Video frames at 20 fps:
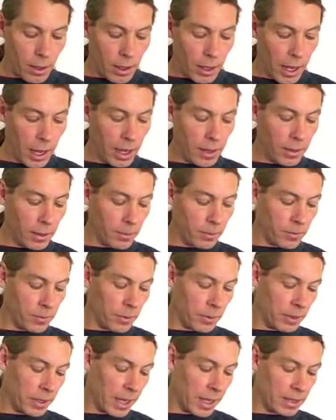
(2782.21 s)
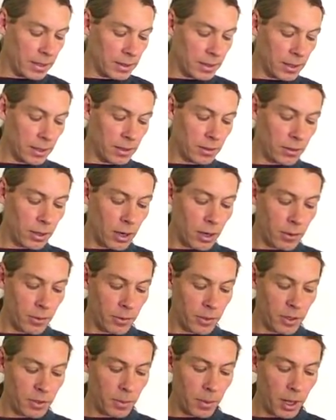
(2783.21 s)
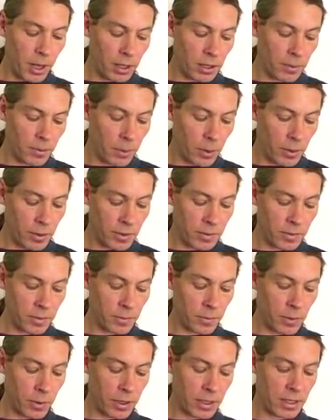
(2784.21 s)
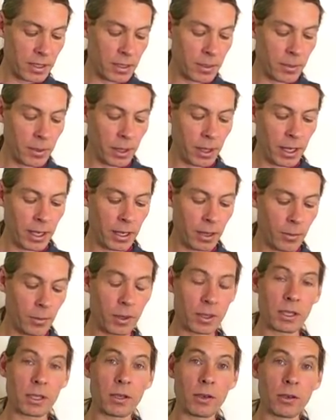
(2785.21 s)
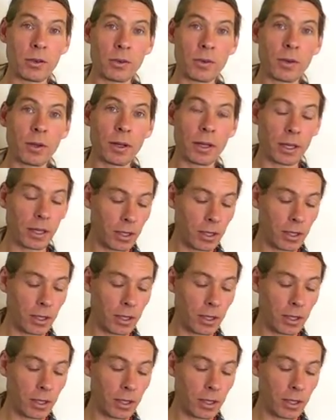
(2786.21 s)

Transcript: And the intestines are responsible for assimilating what's useful and